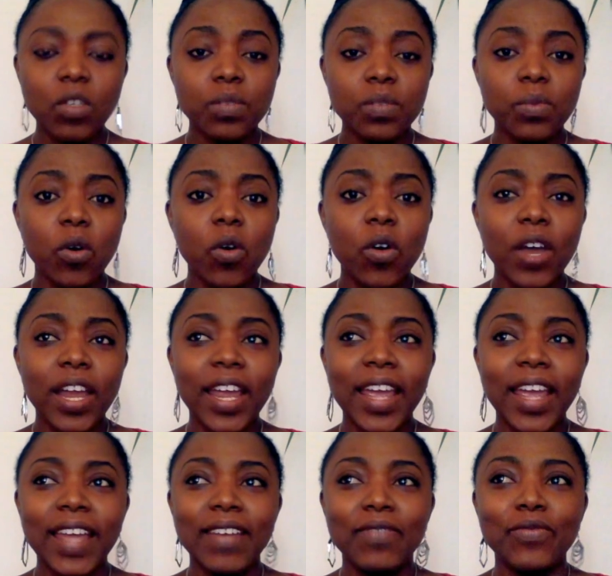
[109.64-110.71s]
more
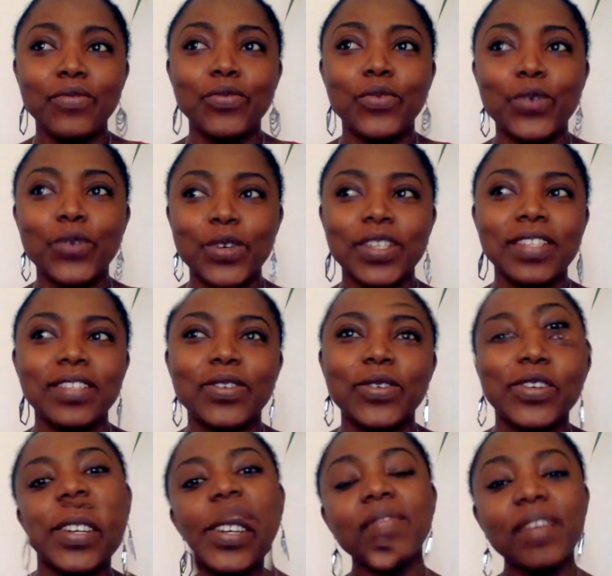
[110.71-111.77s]
enforced,
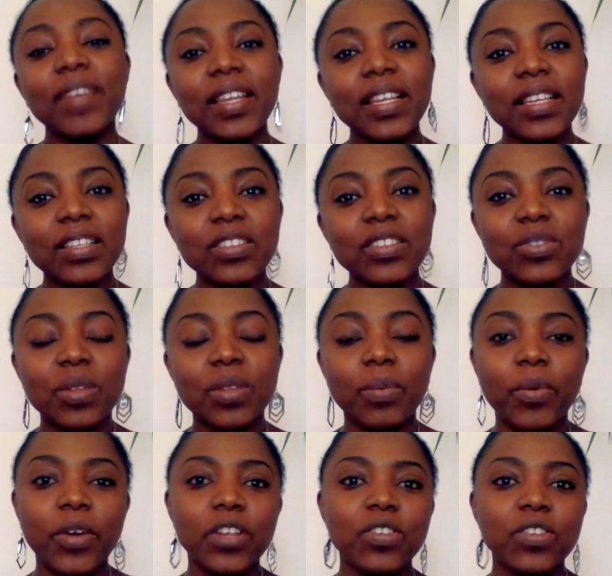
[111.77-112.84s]
or even to the
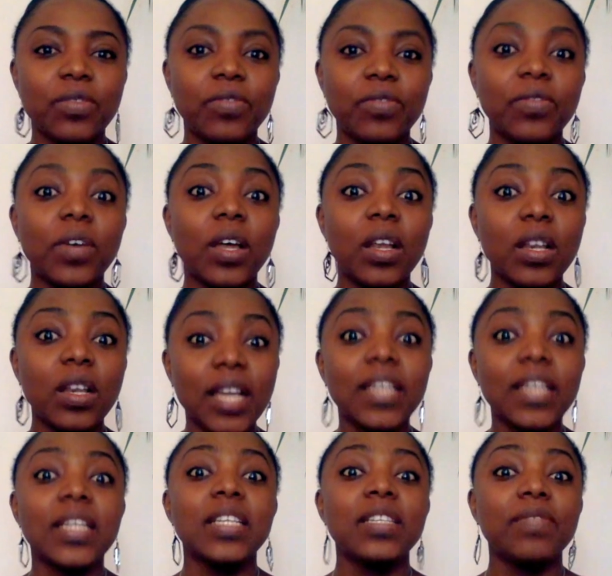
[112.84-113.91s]
point of
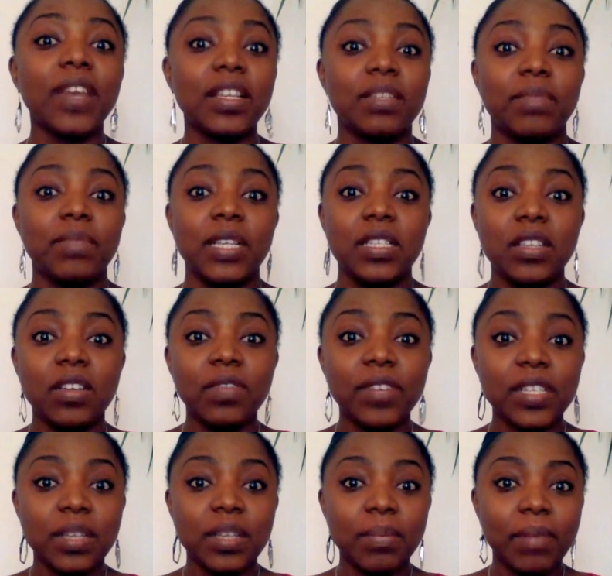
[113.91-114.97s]
identifying myself
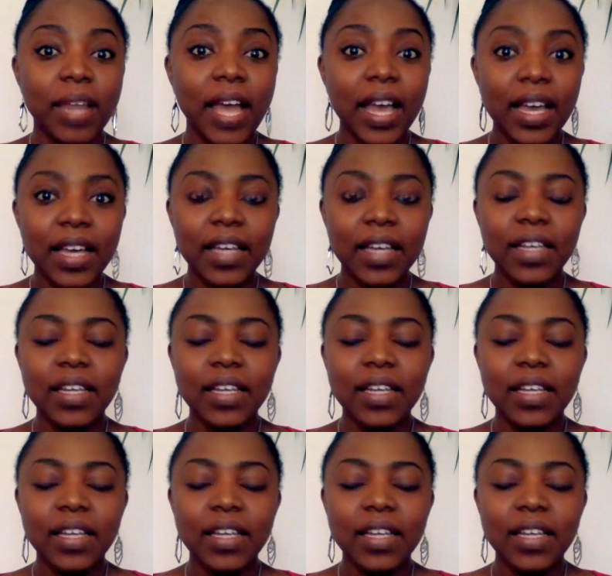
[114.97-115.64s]
as a black.